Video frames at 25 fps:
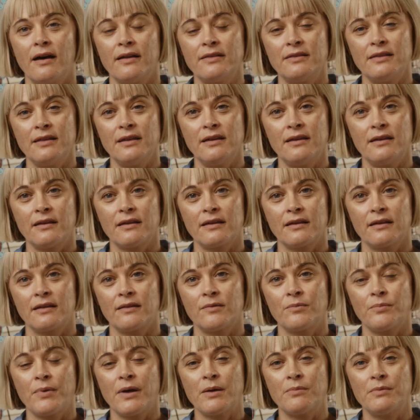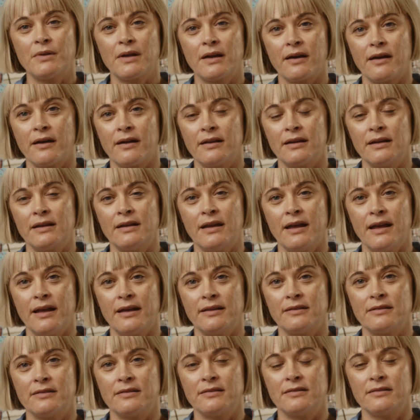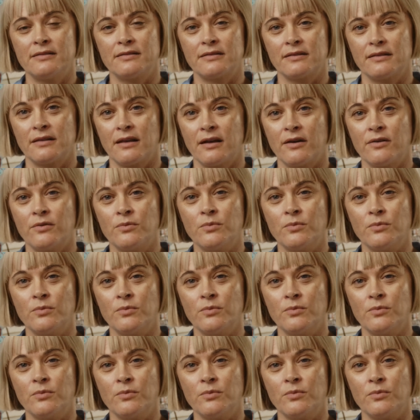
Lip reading: I think public art enhances our